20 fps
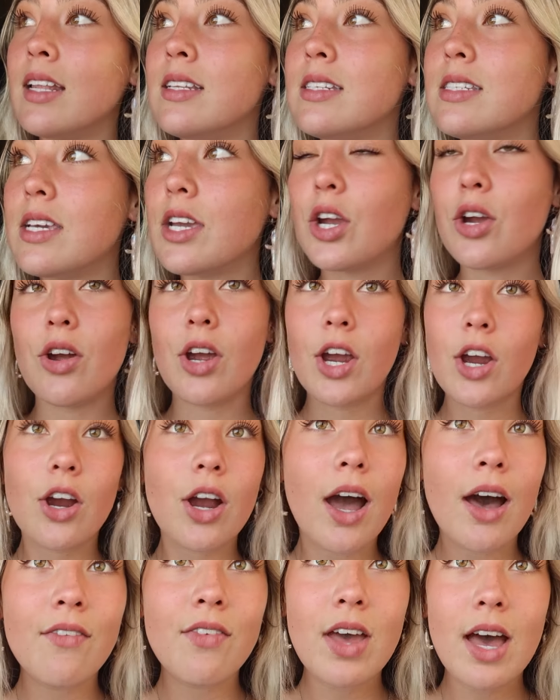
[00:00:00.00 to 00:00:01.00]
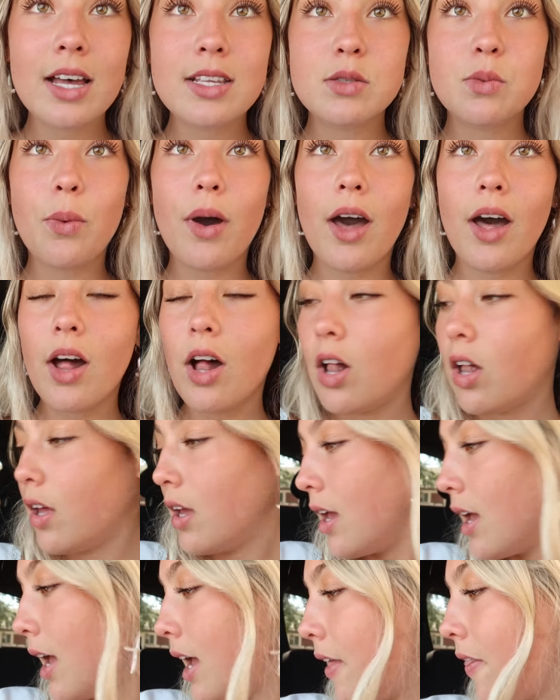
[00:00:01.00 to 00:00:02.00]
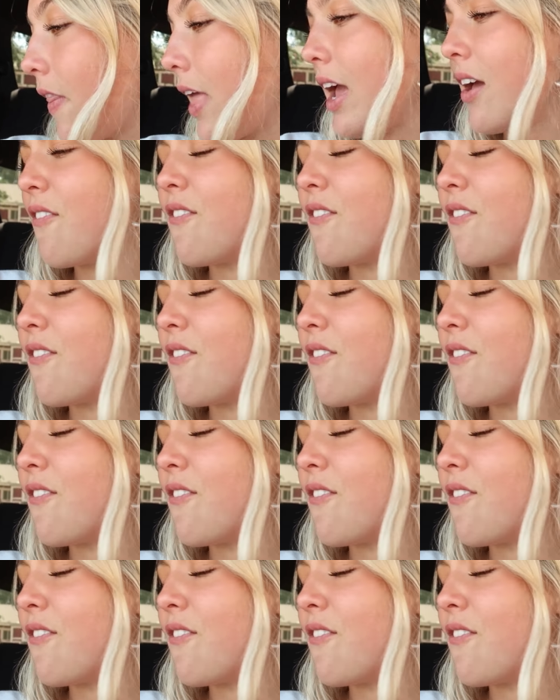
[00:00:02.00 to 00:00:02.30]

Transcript: interior of it as well and like